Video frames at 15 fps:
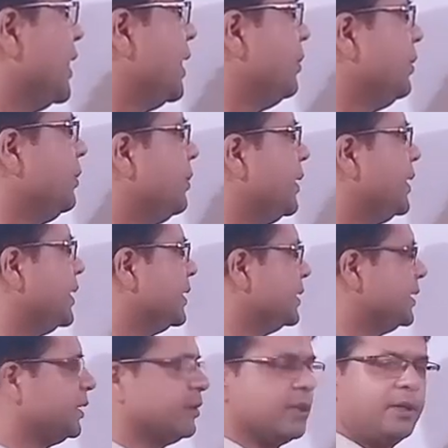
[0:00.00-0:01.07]
AB by
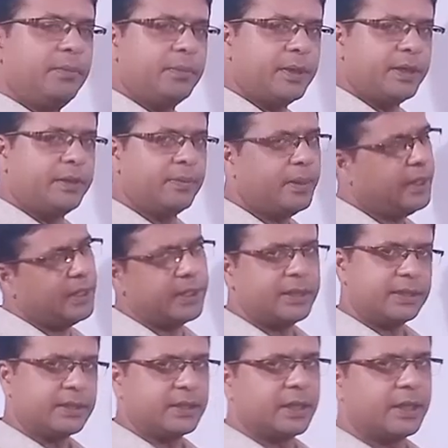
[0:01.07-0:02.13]
AC equal to BD by
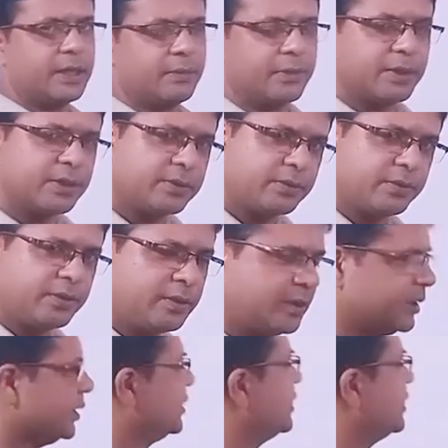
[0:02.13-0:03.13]
BC. Have you understood?